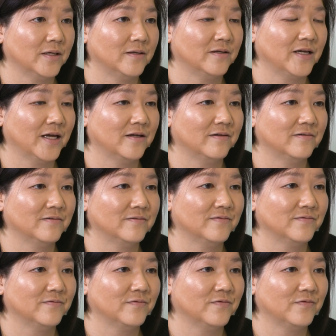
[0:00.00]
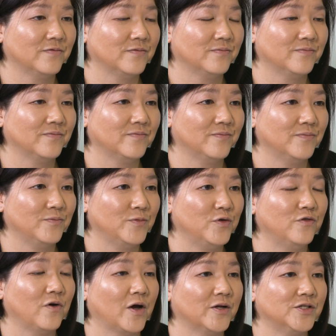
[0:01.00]
and
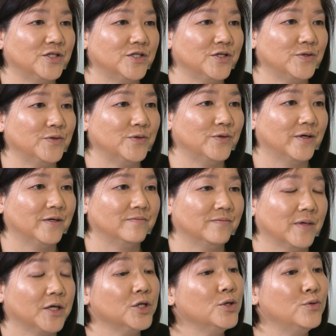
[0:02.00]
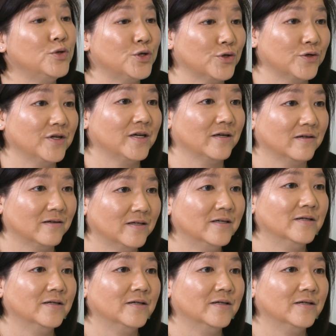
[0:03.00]
move on to a new journey.